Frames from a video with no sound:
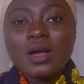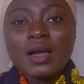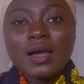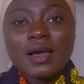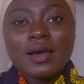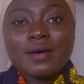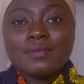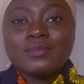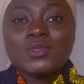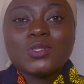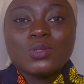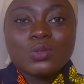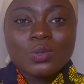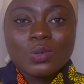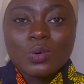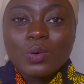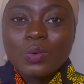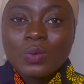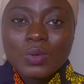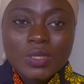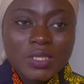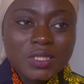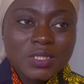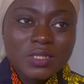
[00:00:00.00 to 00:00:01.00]
come to
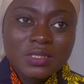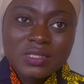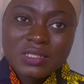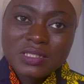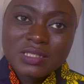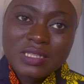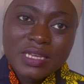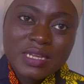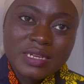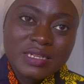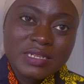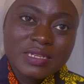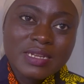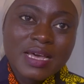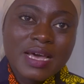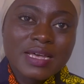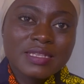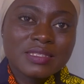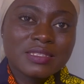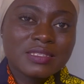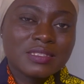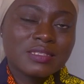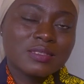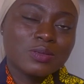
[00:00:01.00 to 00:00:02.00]
Norway to study,
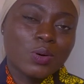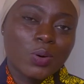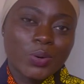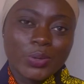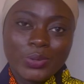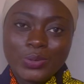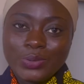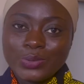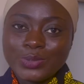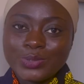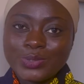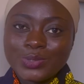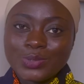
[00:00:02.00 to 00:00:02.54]
that's on you.